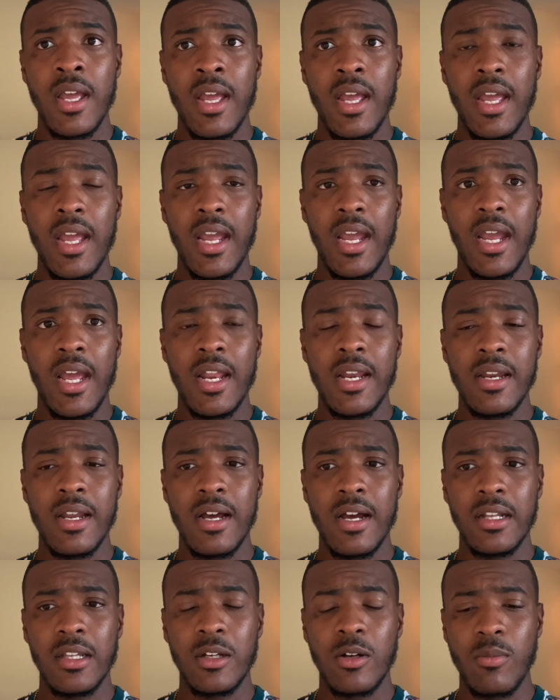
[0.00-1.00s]
and
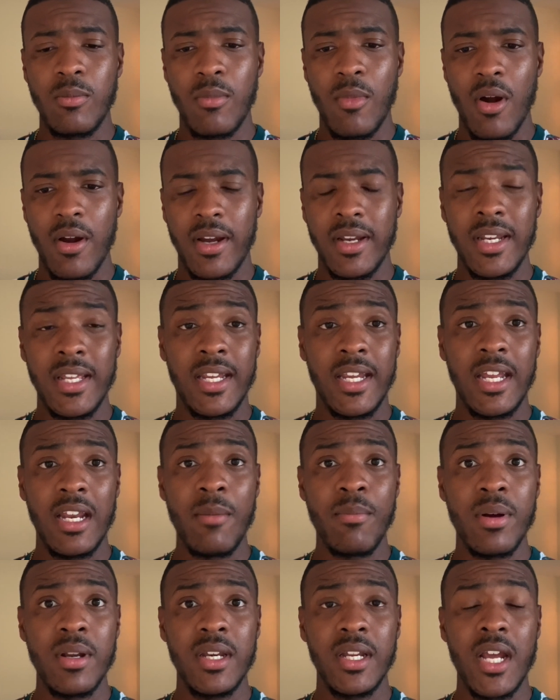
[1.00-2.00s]
a little marketing kit
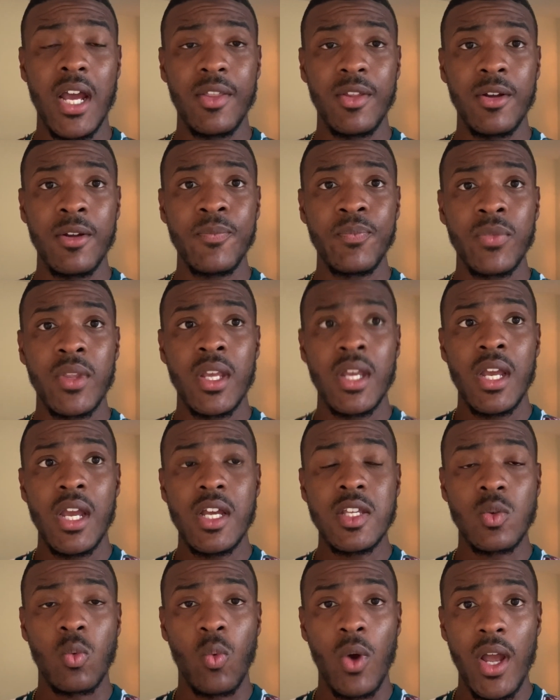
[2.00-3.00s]
I'm putting together
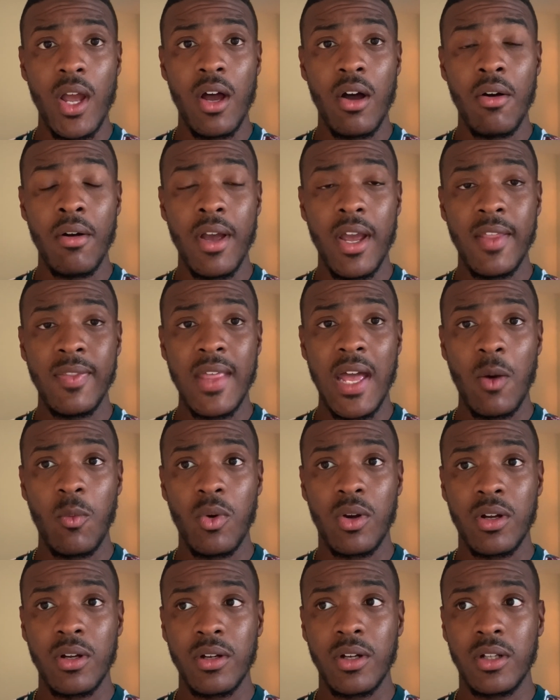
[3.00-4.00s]
as well. And that
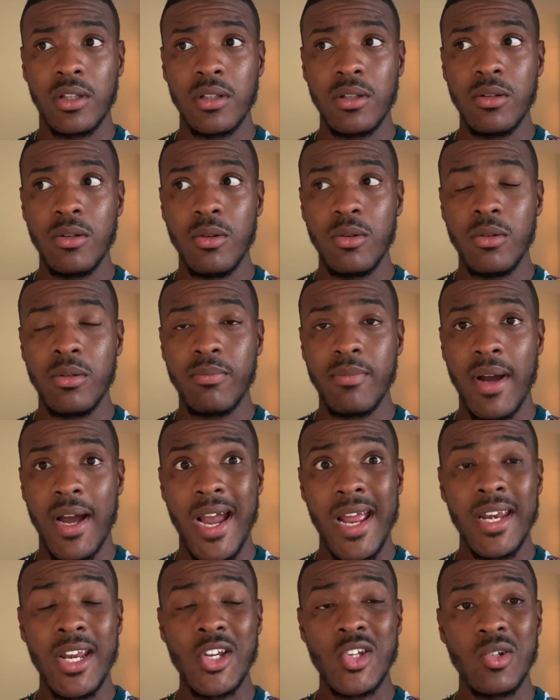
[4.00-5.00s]
will conclude
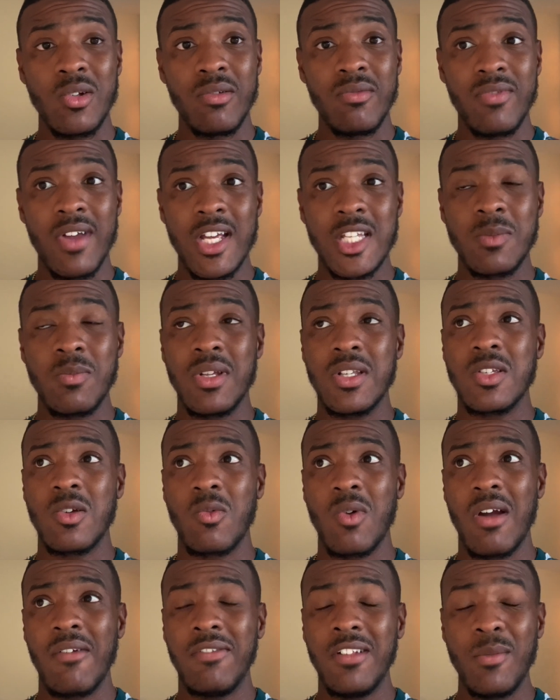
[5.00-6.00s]
my initial investment. So
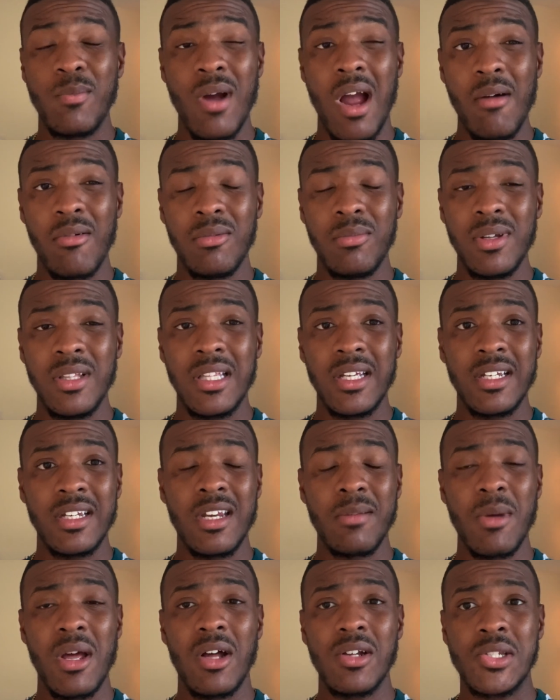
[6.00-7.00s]
roughly probably looking
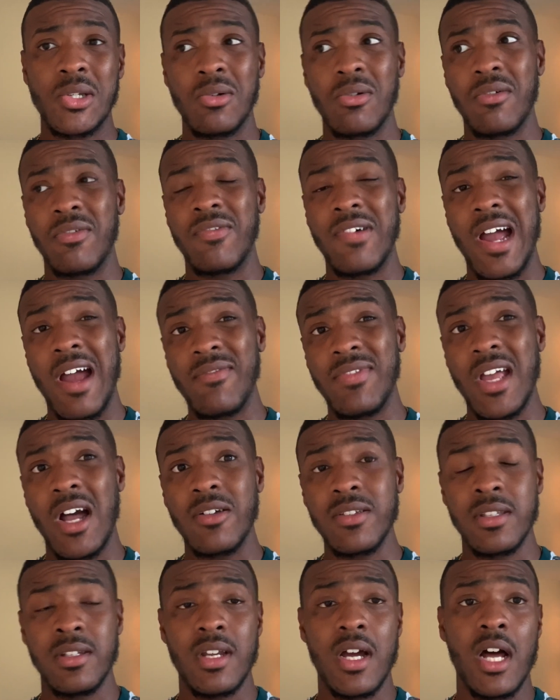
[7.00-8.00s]
at about a total of
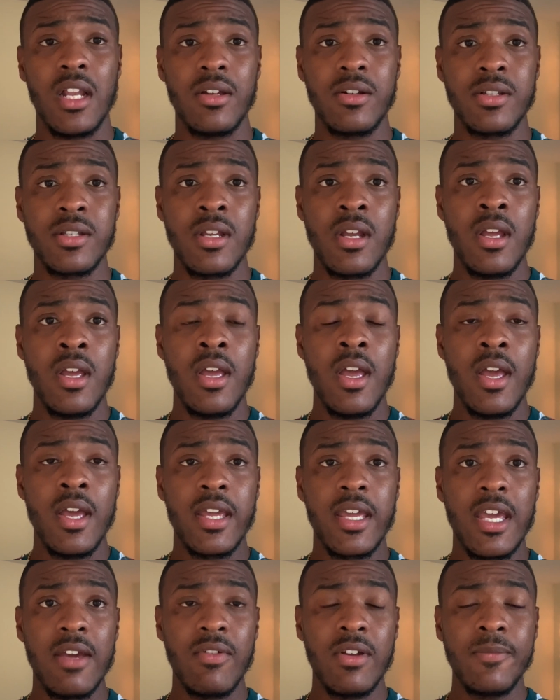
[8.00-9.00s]
$5,000
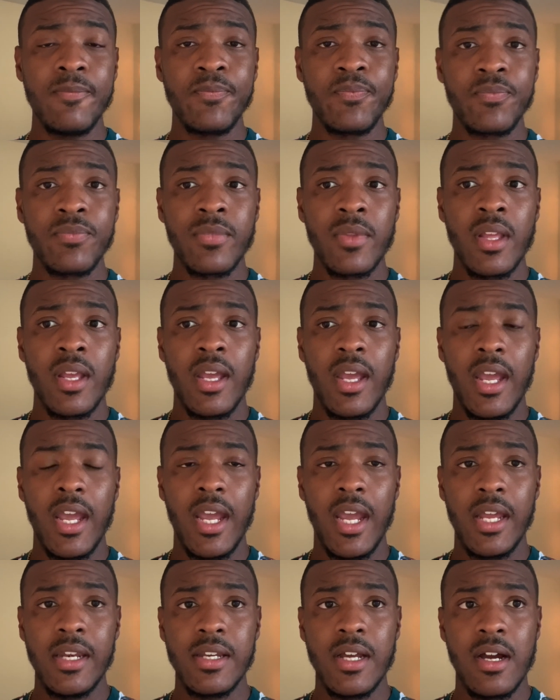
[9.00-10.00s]
given.
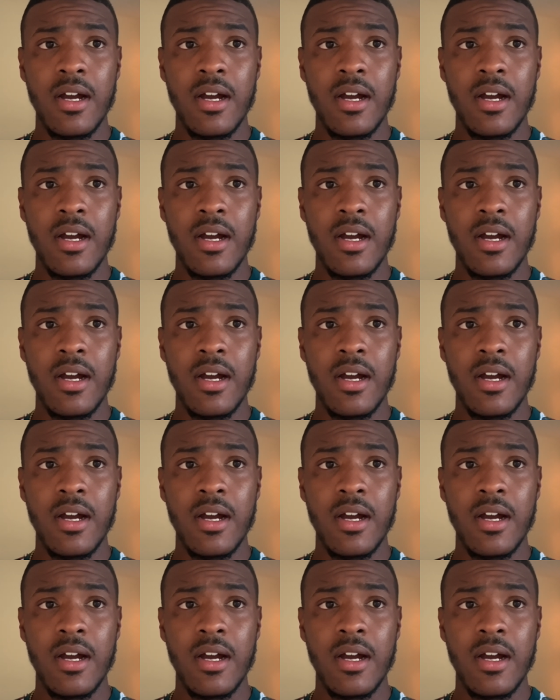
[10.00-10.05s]
And